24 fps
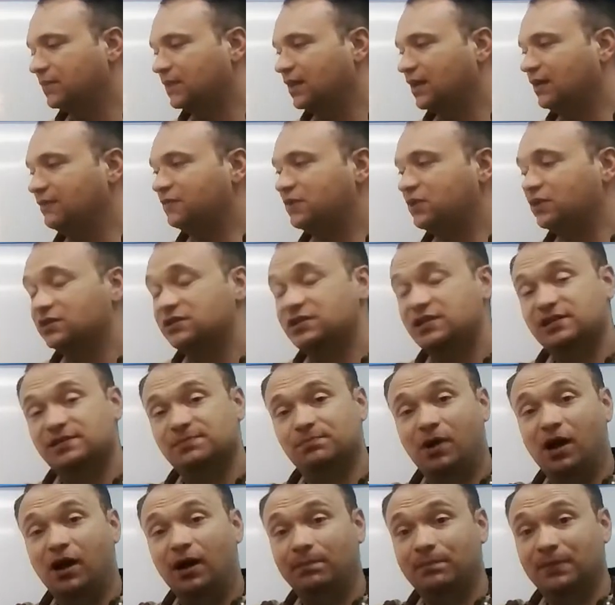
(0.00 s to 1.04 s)
if yours is
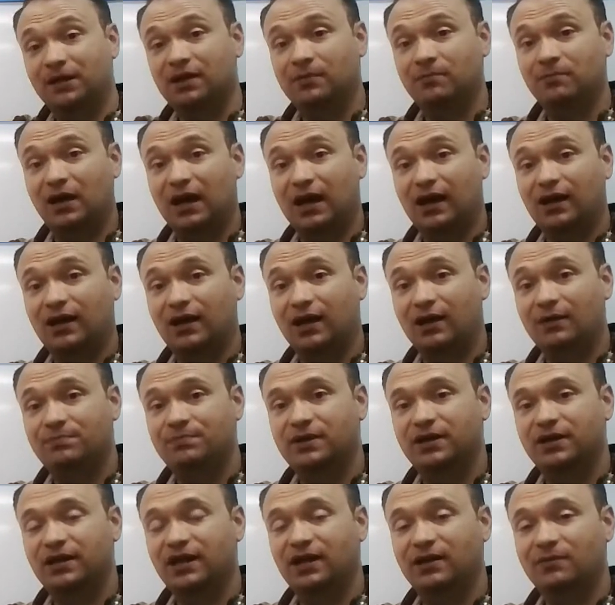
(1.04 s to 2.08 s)
popping back
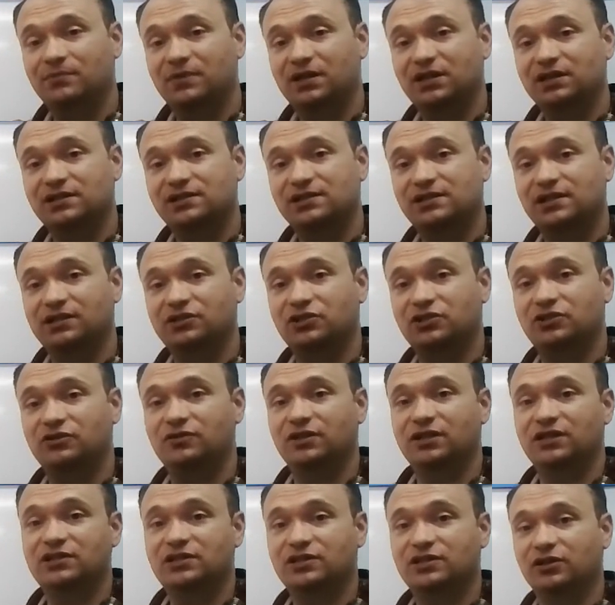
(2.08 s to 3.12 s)
up, it means that you
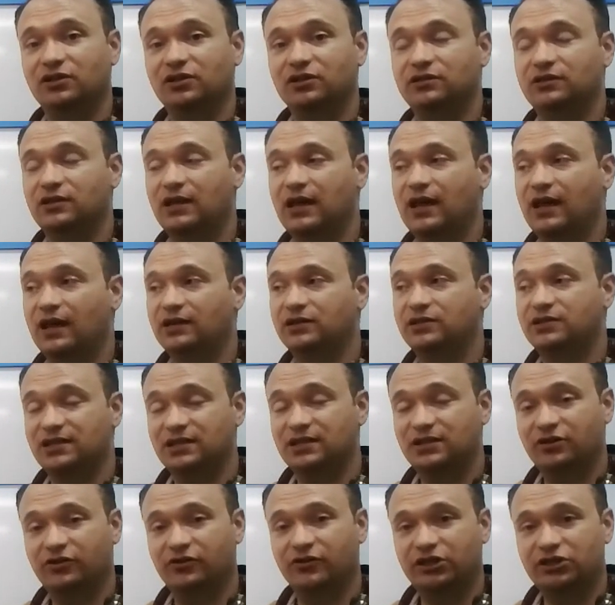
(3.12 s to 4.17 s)
need to
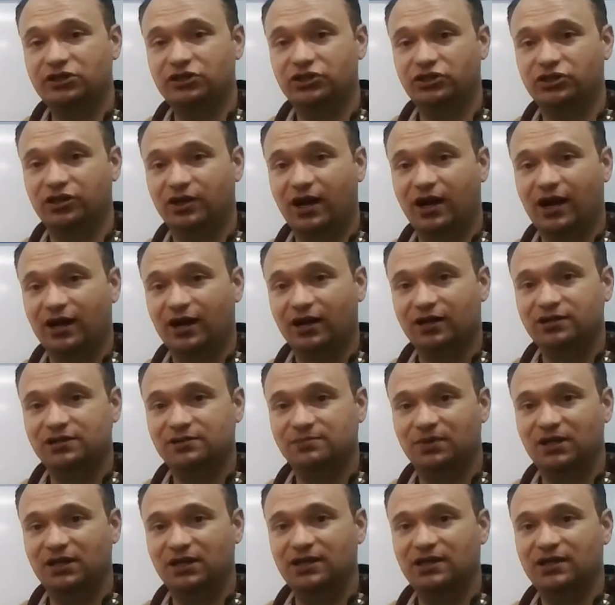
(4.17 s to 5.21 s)
decrease your
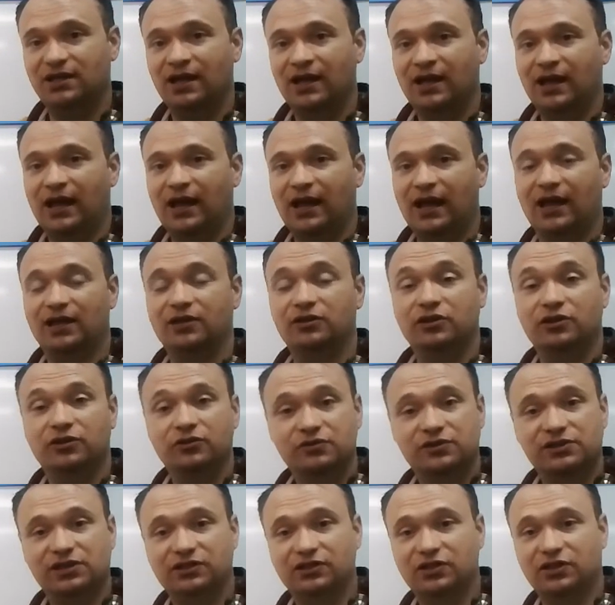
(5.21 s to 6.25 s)
airspeed and
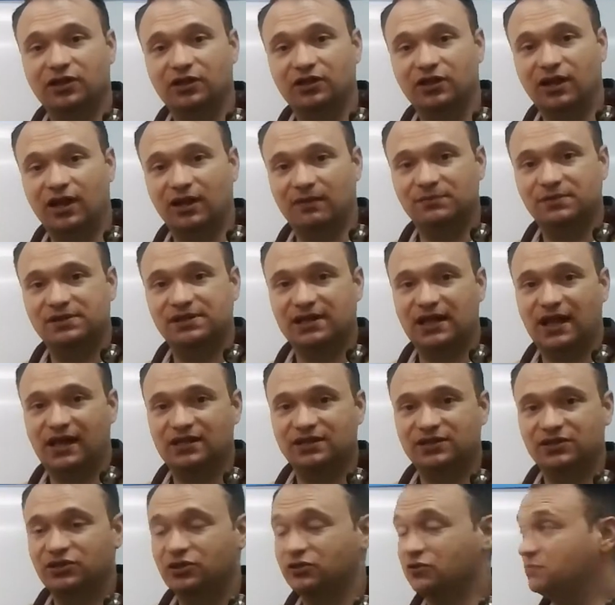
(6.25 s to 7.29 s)
loosen your lips
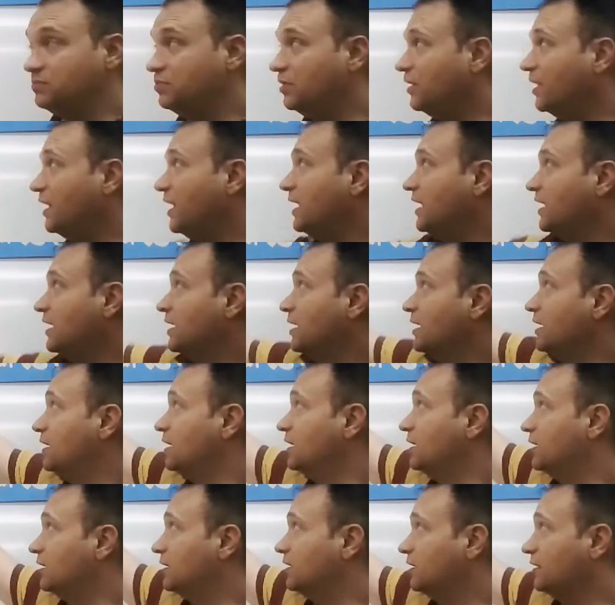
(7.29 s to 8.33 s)
as you play
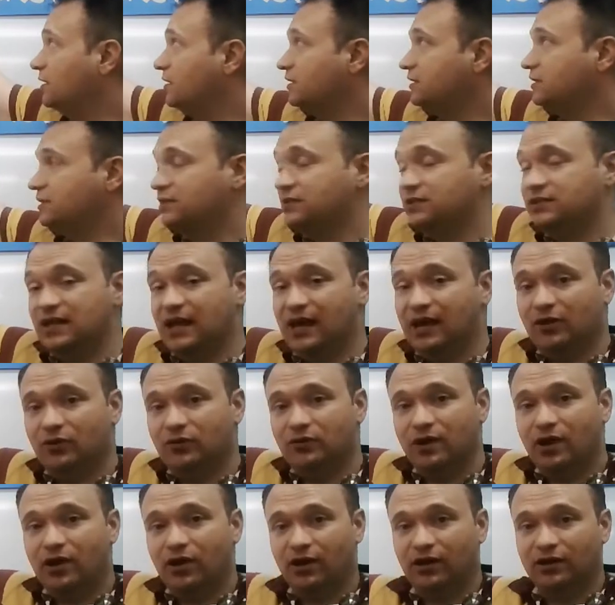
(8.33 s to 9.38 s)

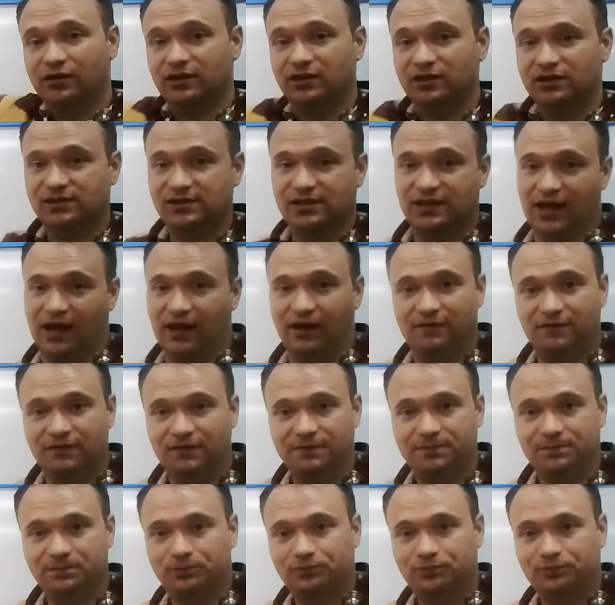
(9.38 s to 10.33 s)
down on the staff.